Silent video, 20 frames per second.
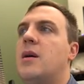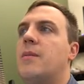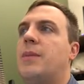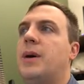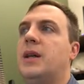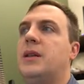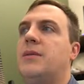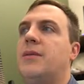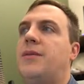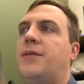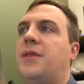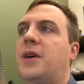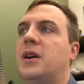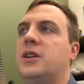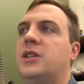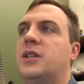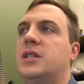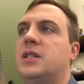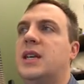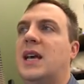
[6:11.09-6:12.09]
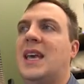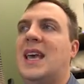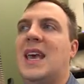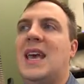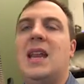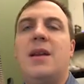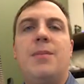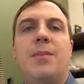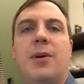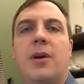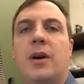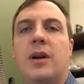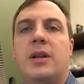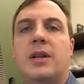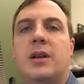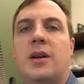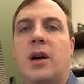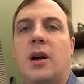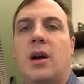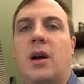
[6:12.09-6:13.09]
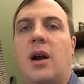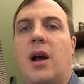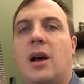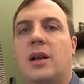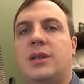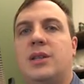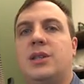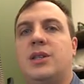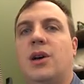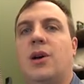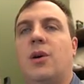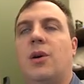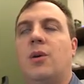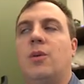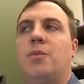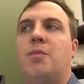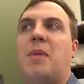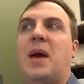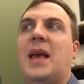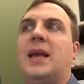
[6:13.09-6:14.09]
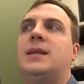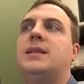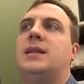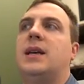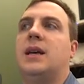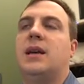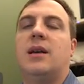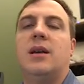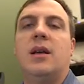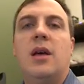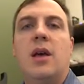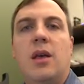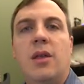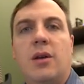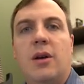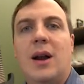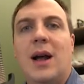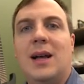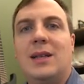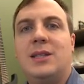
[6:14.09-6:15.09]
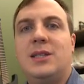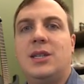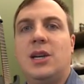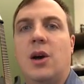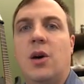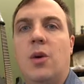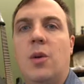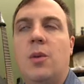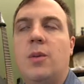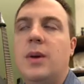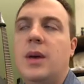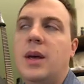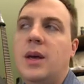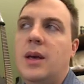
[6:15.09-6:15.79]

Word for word: But functions like input are not so basic. They're not so